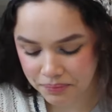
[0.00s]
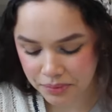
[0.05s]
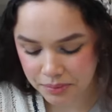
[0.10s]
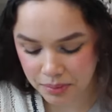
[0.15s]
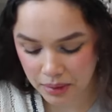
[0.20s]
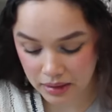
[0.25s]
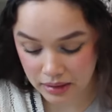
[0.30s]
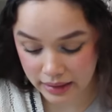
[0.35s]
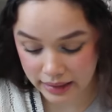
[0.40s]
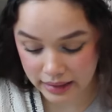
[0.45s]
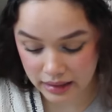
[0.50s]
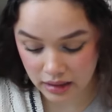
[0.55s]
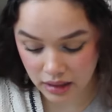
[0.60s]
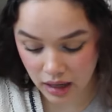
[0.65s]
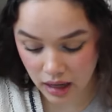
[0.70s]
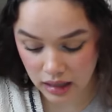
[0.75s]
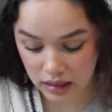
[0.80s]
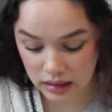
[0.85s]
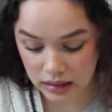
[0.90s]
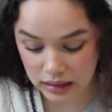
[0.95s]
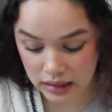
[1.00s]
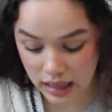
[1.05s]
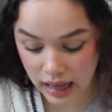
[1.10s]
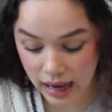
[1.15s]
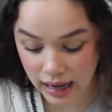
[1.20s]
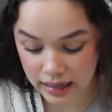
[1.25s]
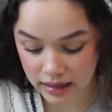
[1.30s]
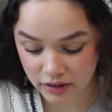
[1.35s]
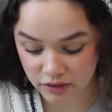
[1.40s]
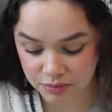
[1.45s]
But, like, a
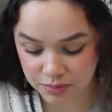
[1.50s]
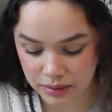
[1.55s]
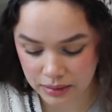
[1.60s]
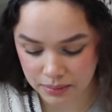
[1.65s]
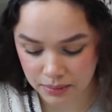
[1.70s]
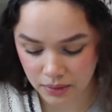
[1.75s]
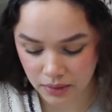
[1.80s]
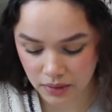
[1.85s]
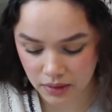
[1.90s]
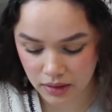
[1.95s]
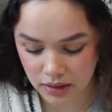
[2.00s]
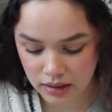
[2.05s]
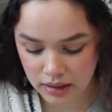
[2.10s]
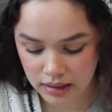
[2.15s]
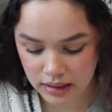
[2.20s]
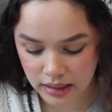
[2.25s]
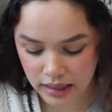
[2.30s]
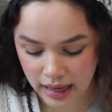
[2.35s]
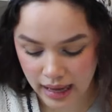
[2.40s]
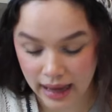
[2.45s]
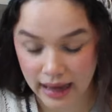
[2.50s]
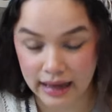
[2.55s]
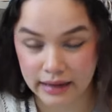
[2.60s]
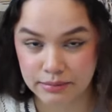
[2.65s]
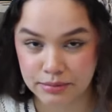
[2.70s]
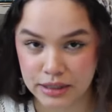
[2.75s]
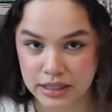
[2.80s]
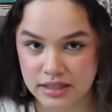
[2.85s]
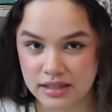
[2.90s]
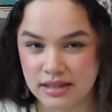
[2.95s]
lot of people had
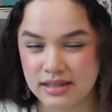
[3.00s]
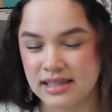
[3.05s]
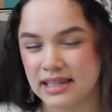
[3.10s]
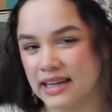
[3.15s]
bracelets.